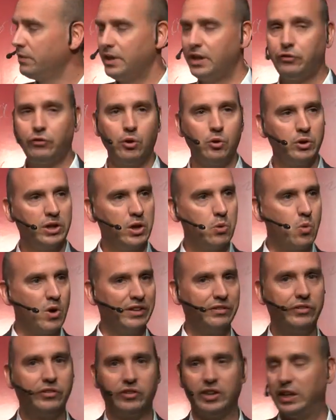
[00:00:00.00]
That's only
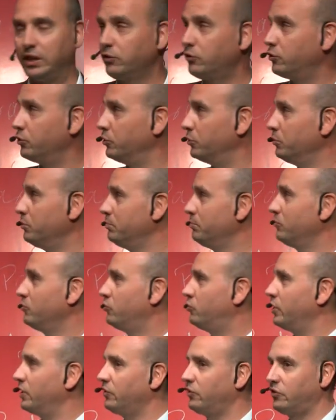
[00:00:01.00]
one thing to
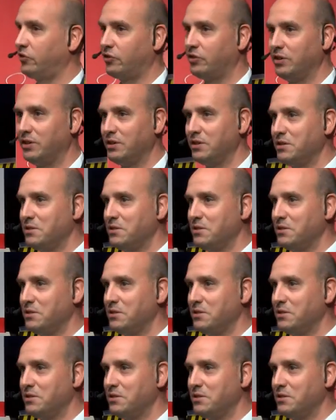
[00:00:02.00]
just